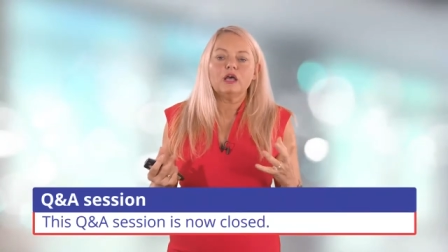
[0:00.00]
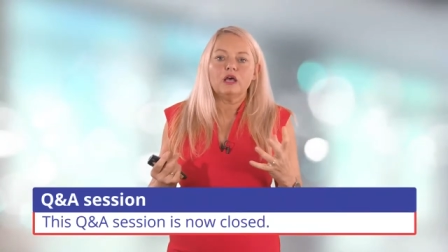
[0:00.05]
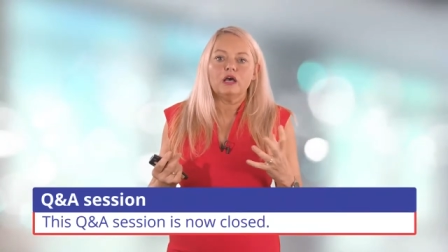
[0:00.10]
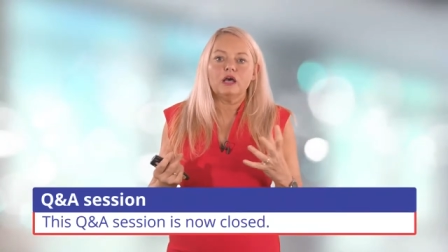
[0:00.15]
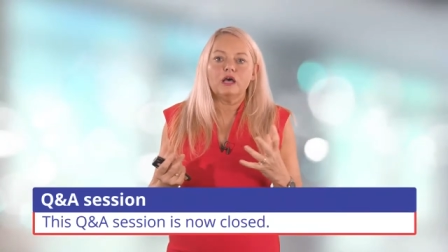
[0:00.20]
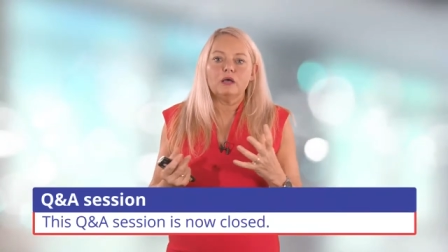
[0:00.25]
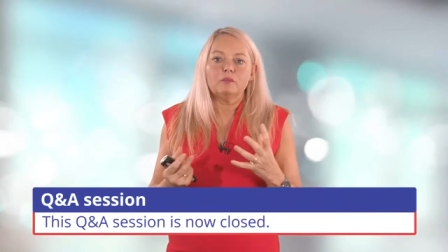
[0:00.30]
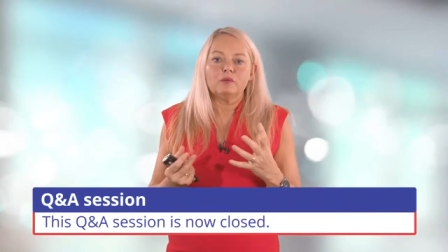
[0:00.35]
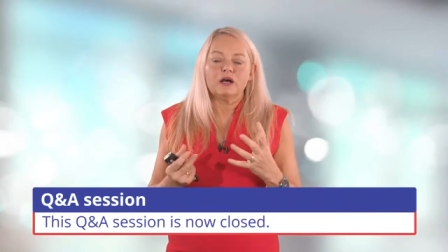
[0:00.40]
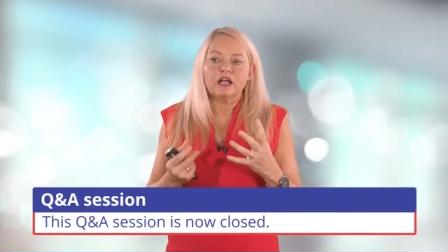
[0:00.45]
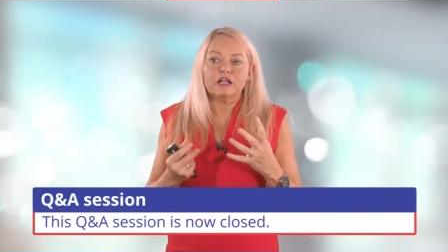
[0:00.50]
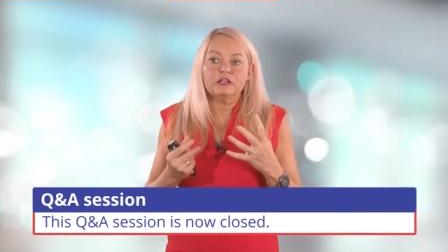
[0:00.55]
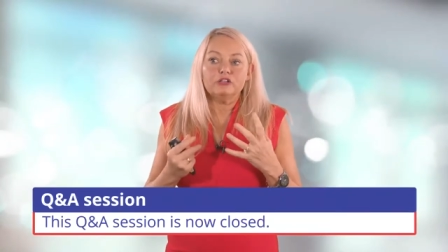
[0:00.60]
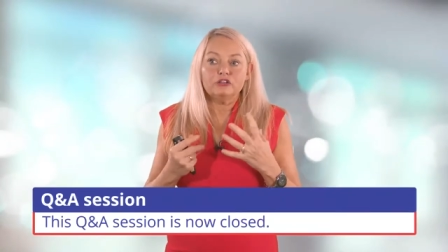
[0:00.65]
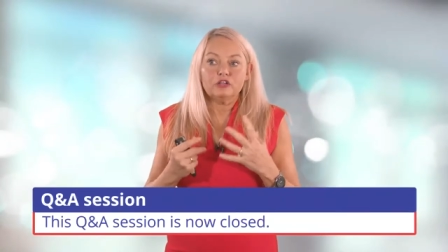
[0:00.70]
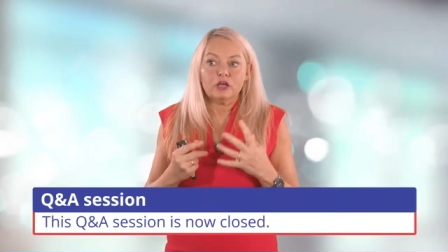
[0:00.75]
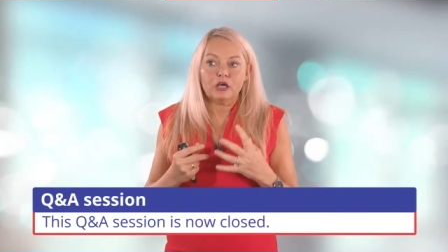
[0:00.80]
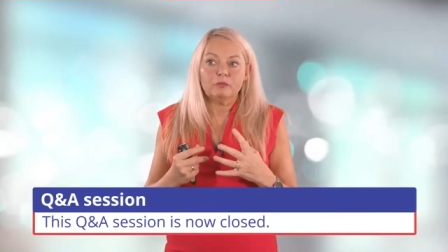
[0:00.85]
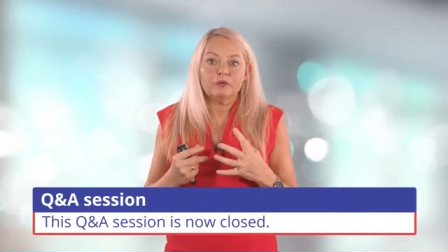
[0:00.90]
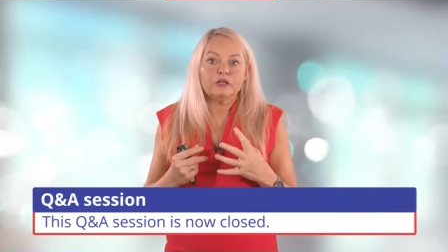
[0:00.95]
Um, I
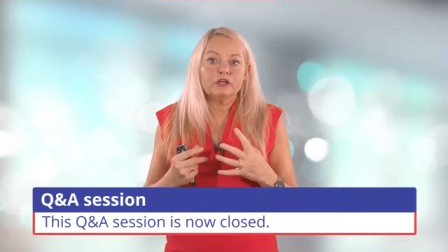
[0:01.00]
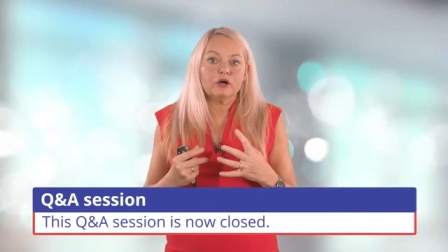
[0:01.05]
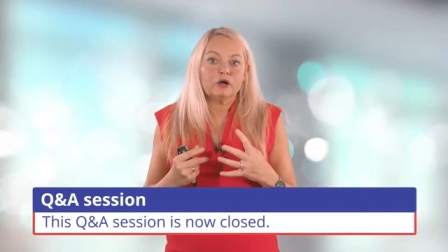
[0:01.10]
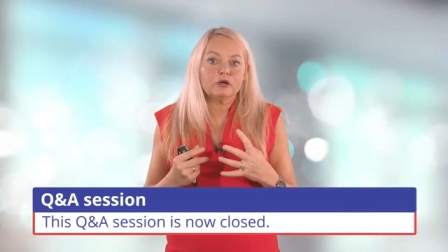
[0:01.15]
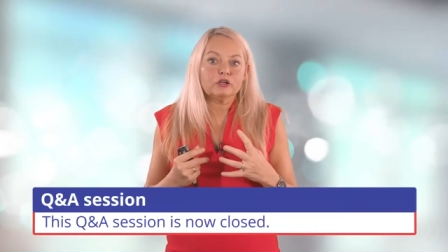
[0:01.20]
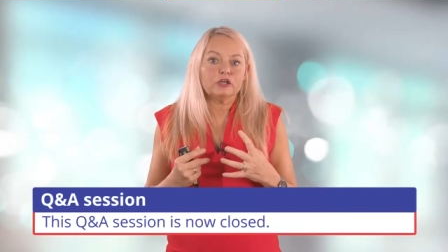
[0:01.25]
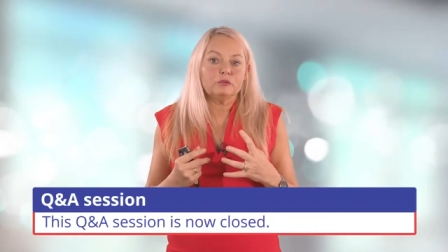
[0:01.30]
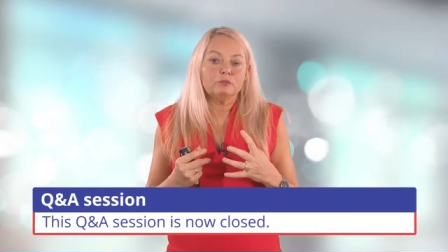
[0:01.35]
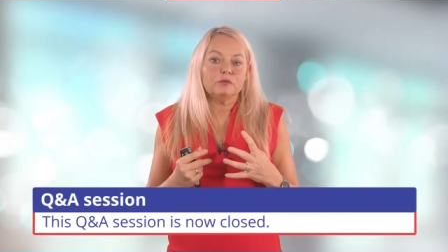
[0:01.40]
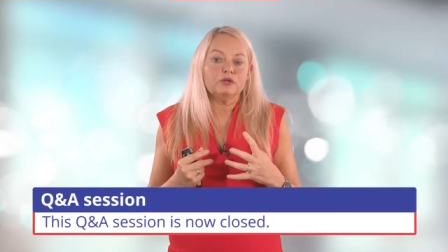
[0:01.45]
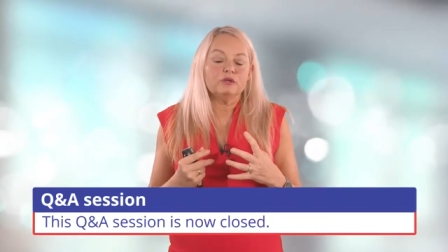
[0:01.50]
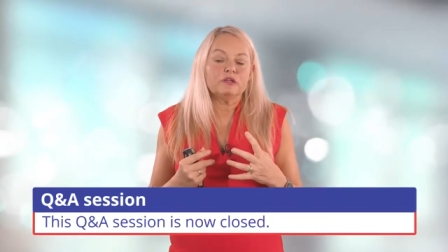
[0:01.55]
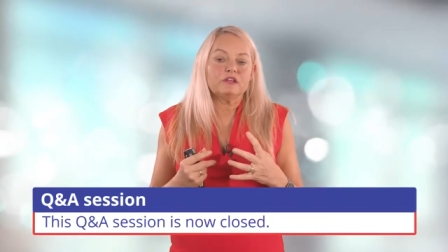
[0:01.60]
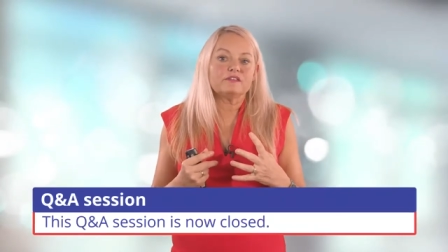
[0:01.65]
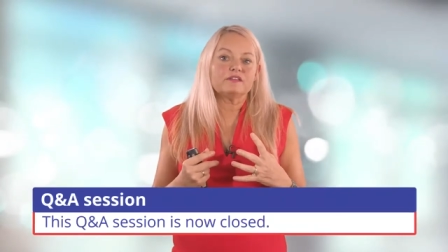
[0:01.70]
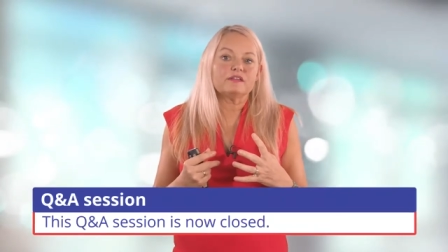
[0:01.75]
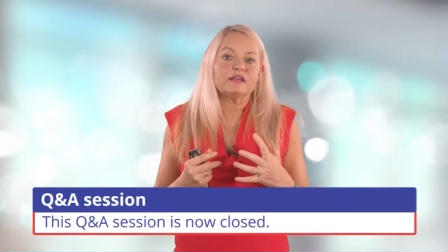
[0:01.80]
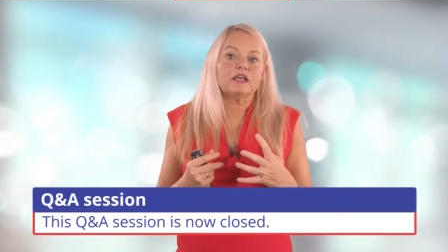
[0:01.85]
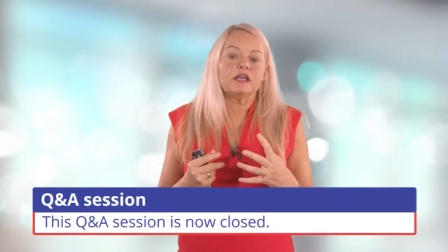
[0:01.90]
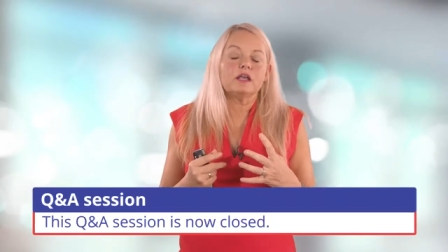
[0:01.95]
know in our
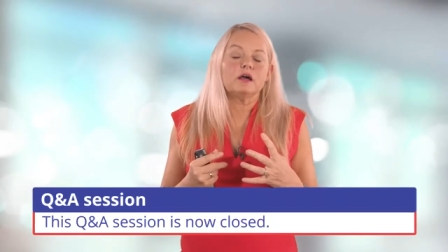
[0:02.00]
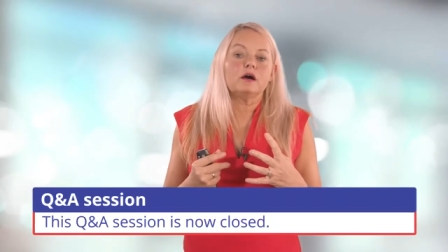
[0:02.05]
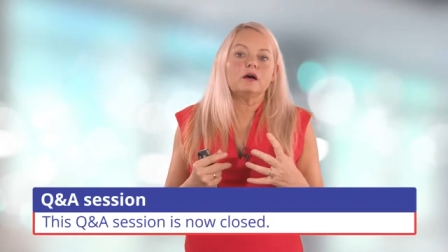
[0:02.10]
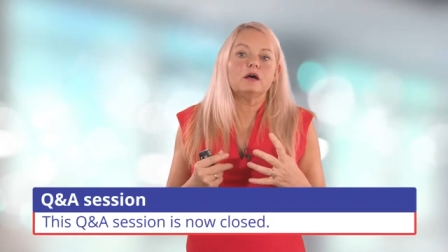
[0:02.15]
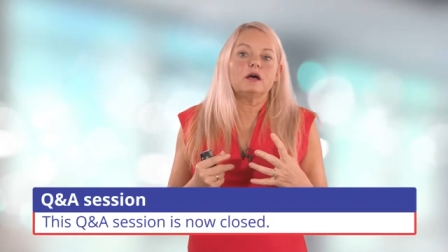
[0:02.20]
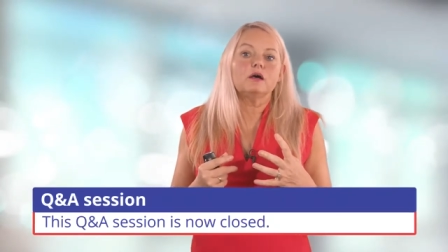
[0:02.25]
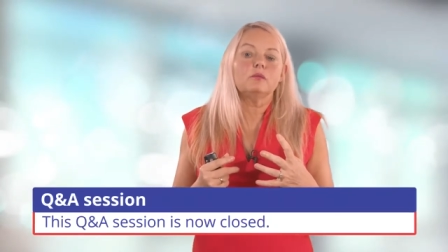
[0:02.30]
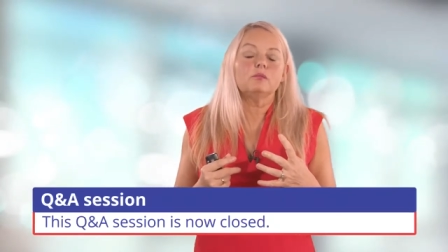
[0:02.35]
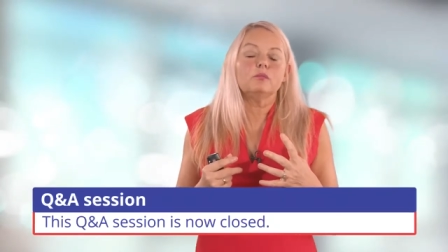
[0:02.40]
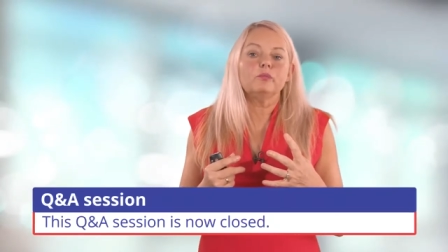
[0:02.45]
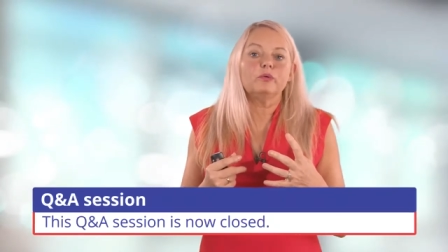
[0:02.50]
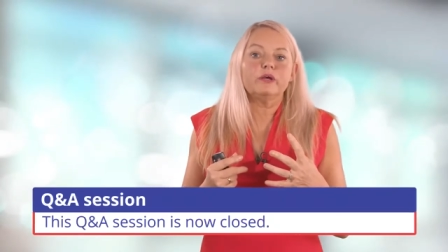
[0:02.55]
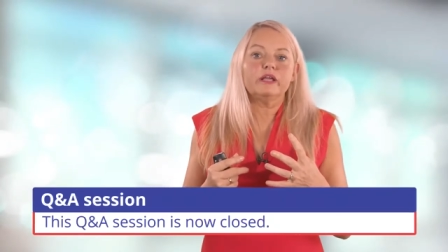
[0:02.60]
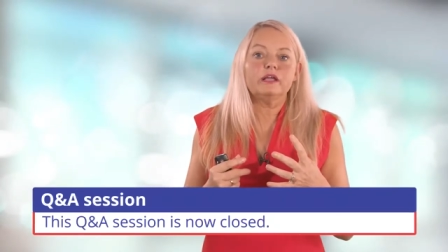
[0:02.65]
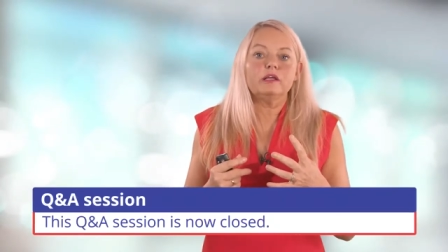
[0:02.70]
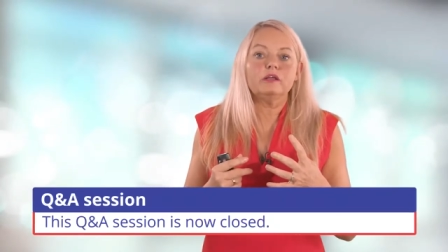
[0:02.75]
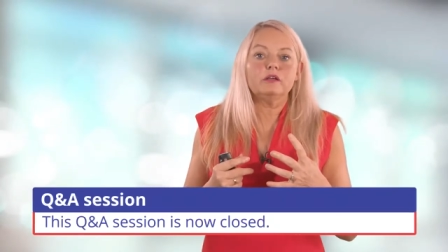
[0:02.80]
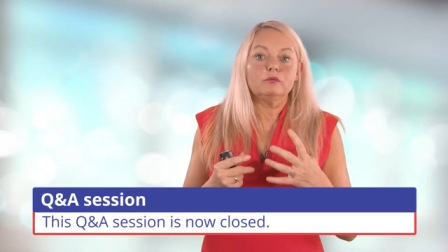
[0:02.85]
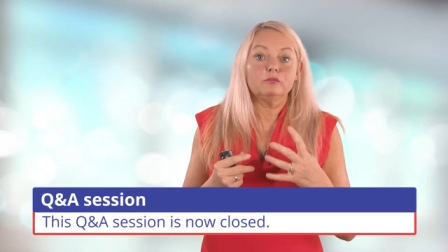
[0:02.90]
community um, we,